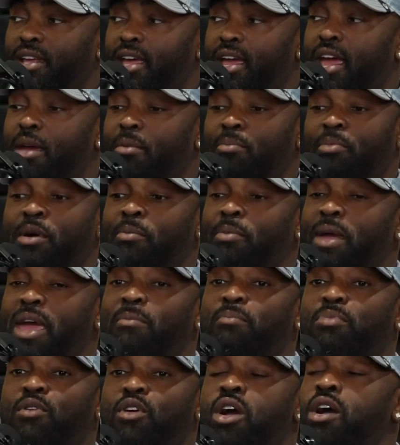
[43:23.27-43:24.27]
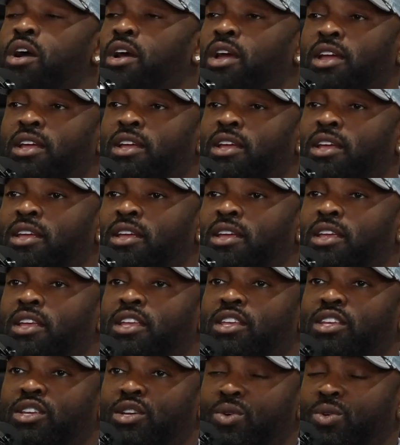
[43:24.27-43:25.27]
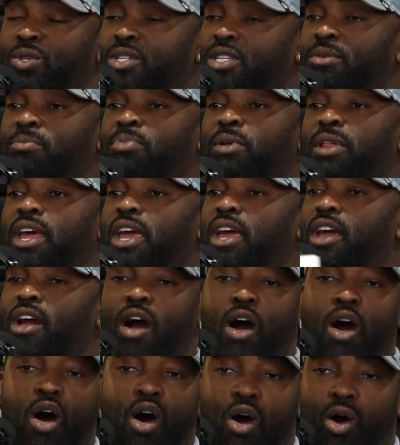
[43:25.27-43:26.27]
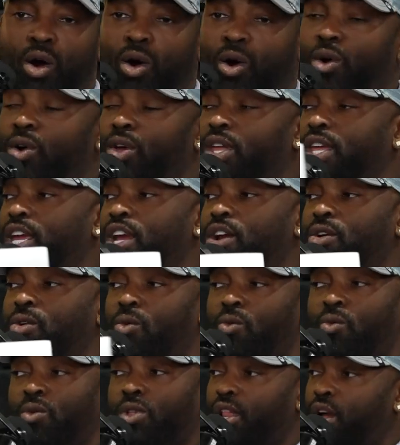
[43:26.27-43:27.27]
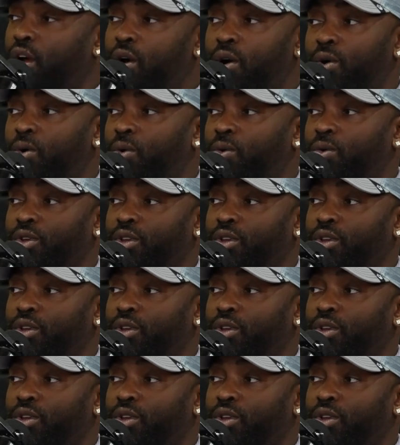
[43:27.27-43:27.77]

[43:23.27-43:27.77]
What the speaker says: And Bron usually playing all year long.